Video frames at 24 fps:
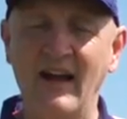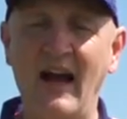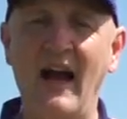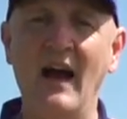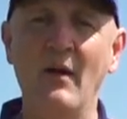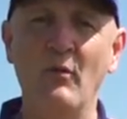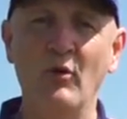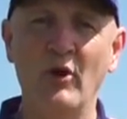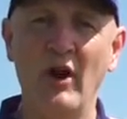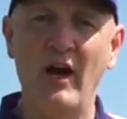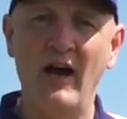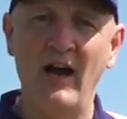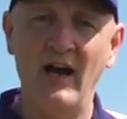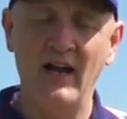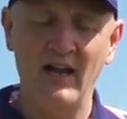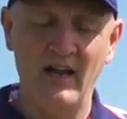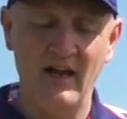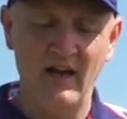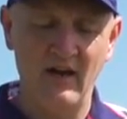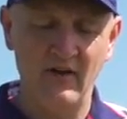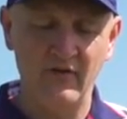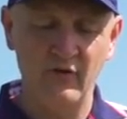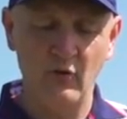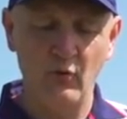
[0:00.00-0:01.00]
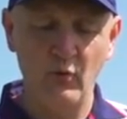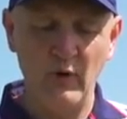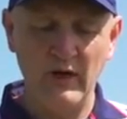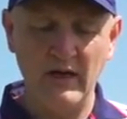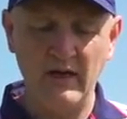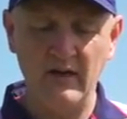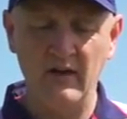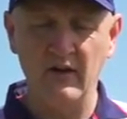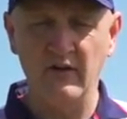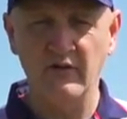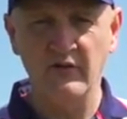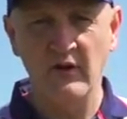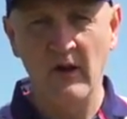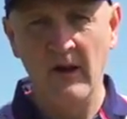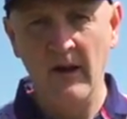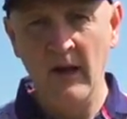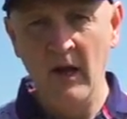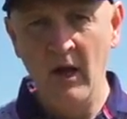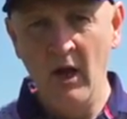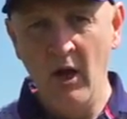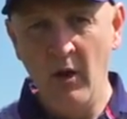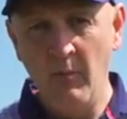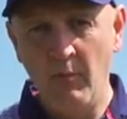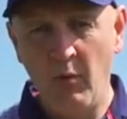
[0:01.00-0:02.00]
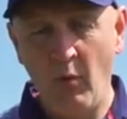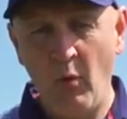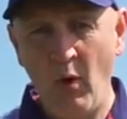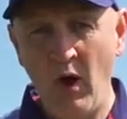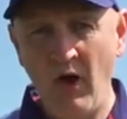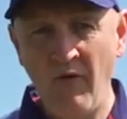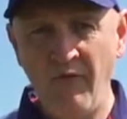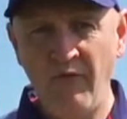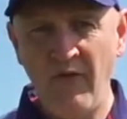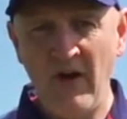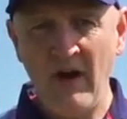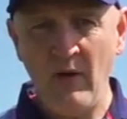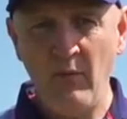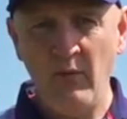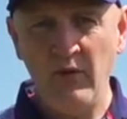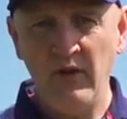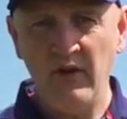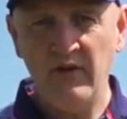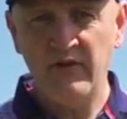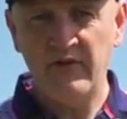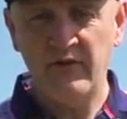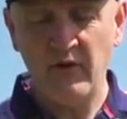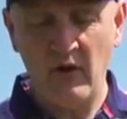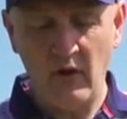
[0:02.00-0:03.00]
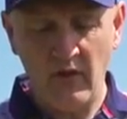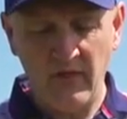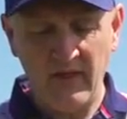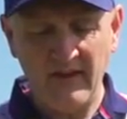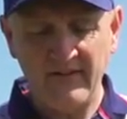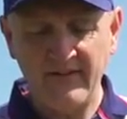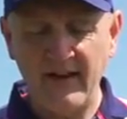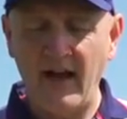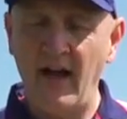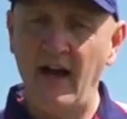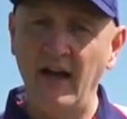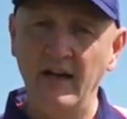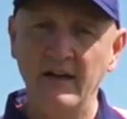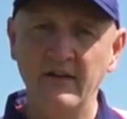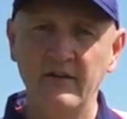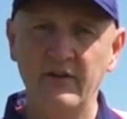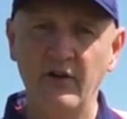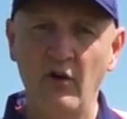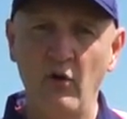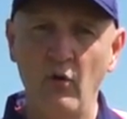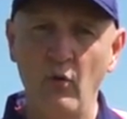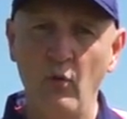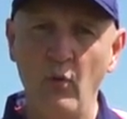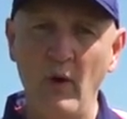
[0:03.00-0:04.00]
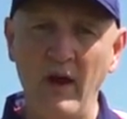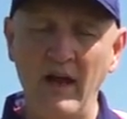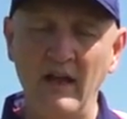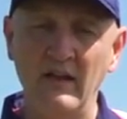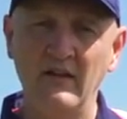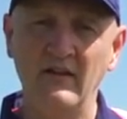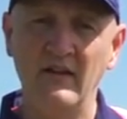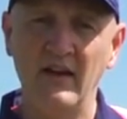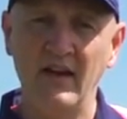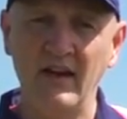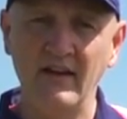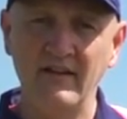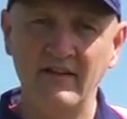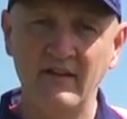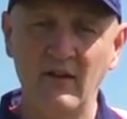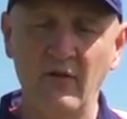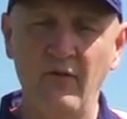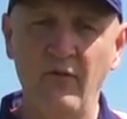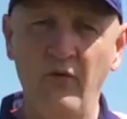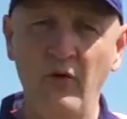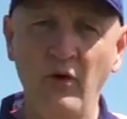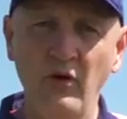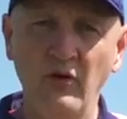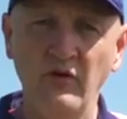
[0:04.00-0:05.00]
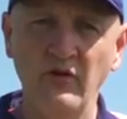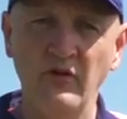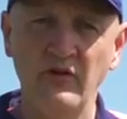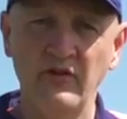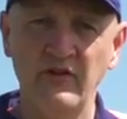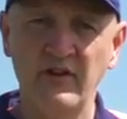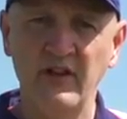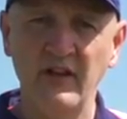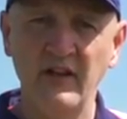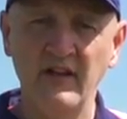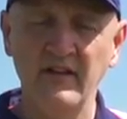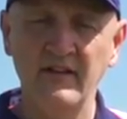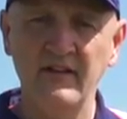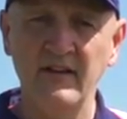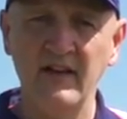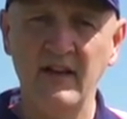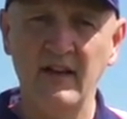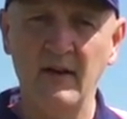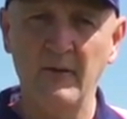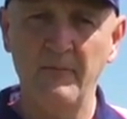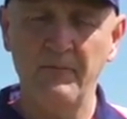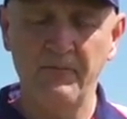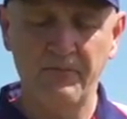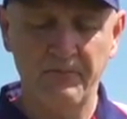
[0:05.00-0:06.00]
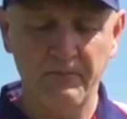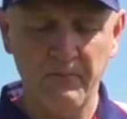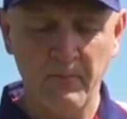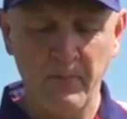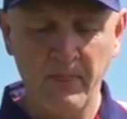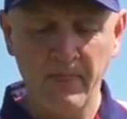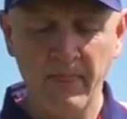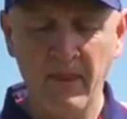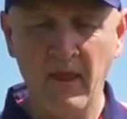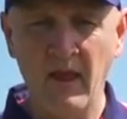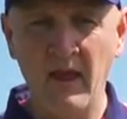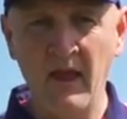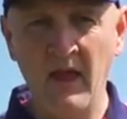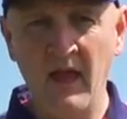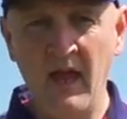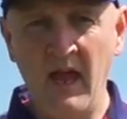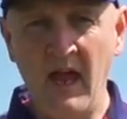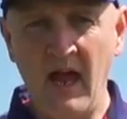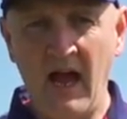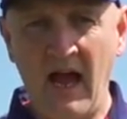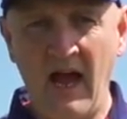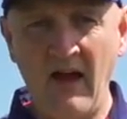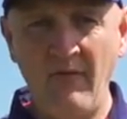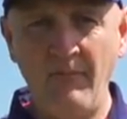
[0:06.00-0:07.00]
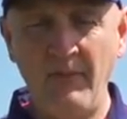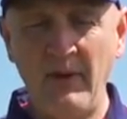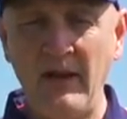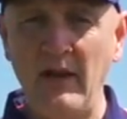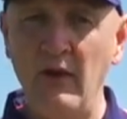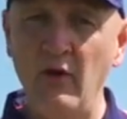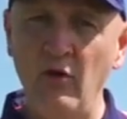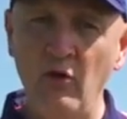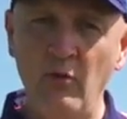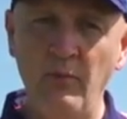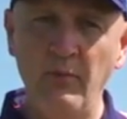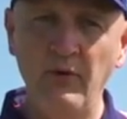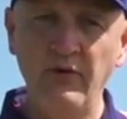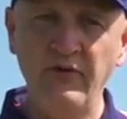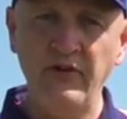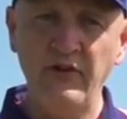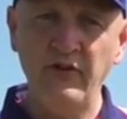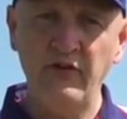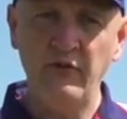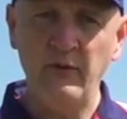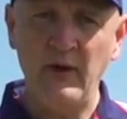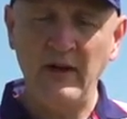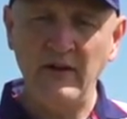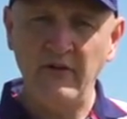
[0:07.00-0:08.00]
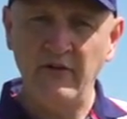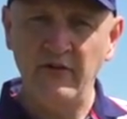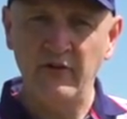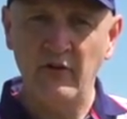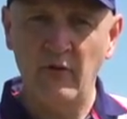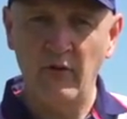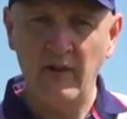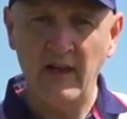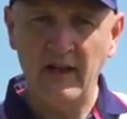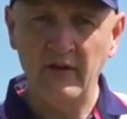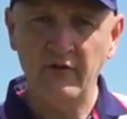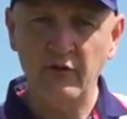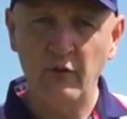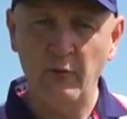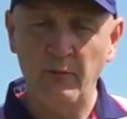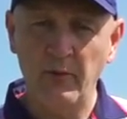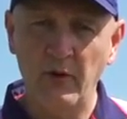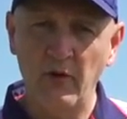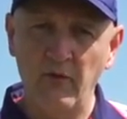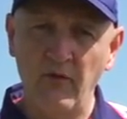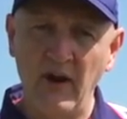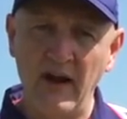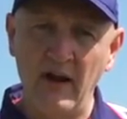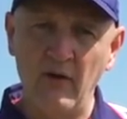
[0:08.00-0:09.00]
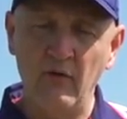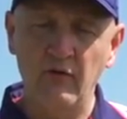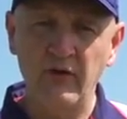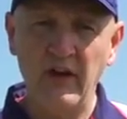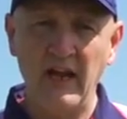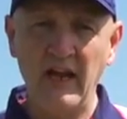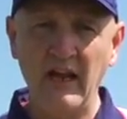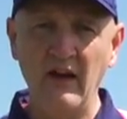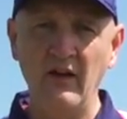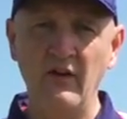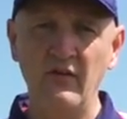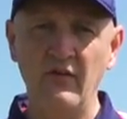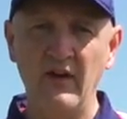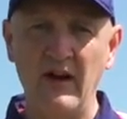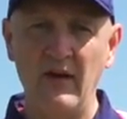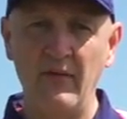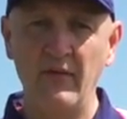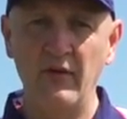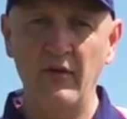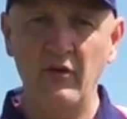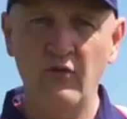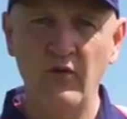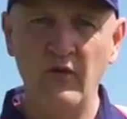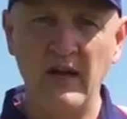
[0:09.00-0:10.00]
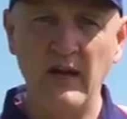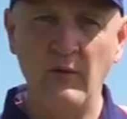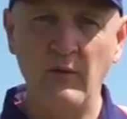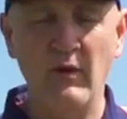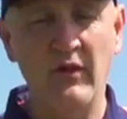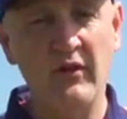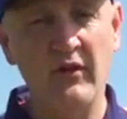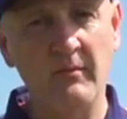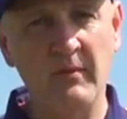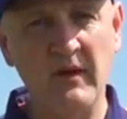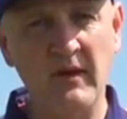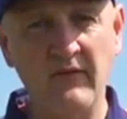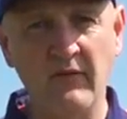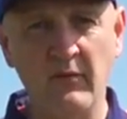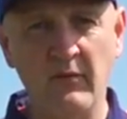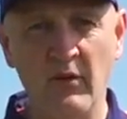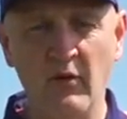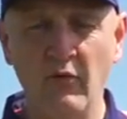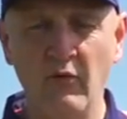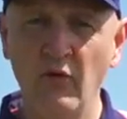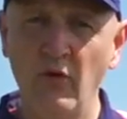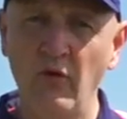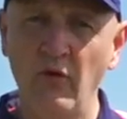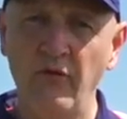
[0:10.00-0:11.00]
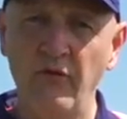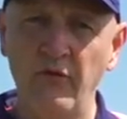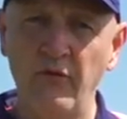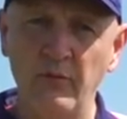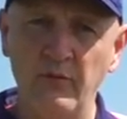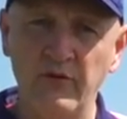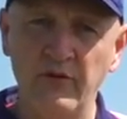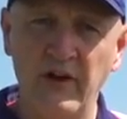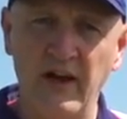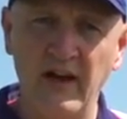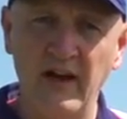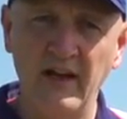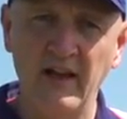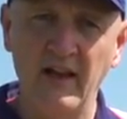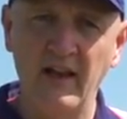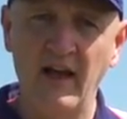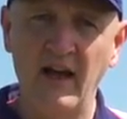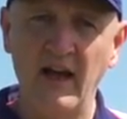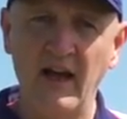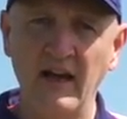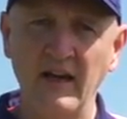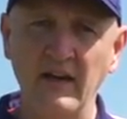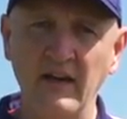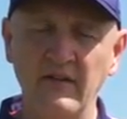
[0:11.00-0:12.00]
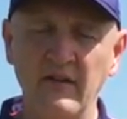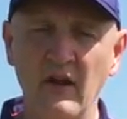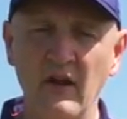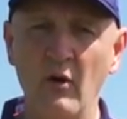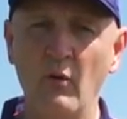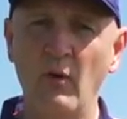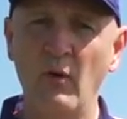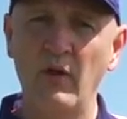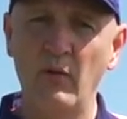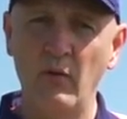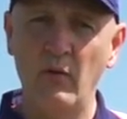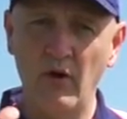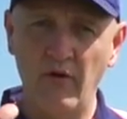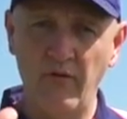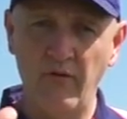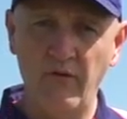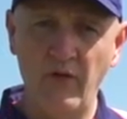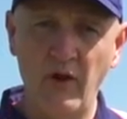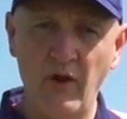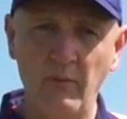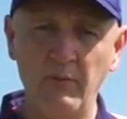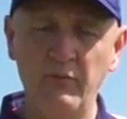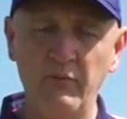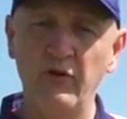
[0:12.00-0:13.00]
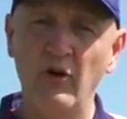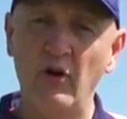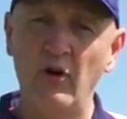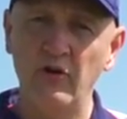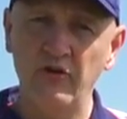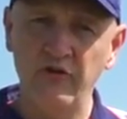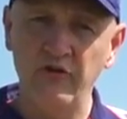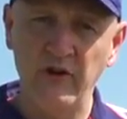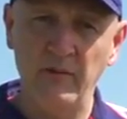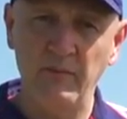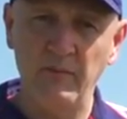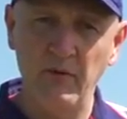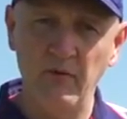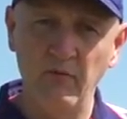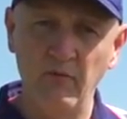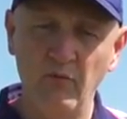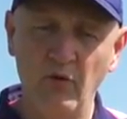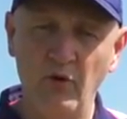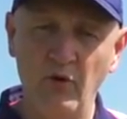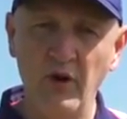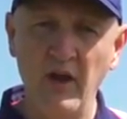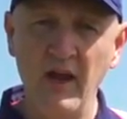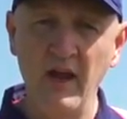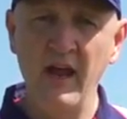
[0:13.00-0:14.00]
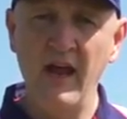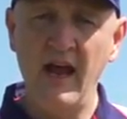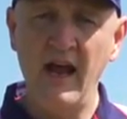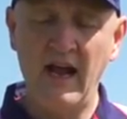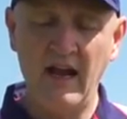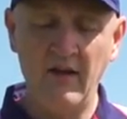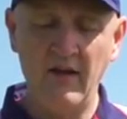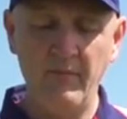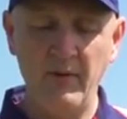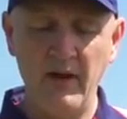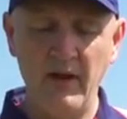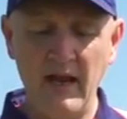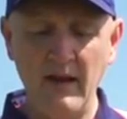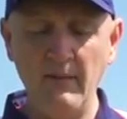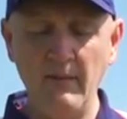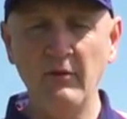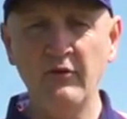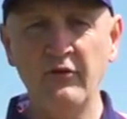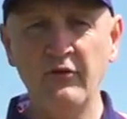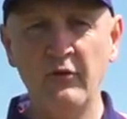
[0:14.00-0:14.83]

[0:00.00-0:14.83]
I would highlight as a weakness. But what I found with this HiToe wedge, it's the versatility. I've been in a number of situations over the last couple of rounds, in and around the green, whether it be from the rough, from tight lies, whether I want a flop shot, chip and run, and I've been able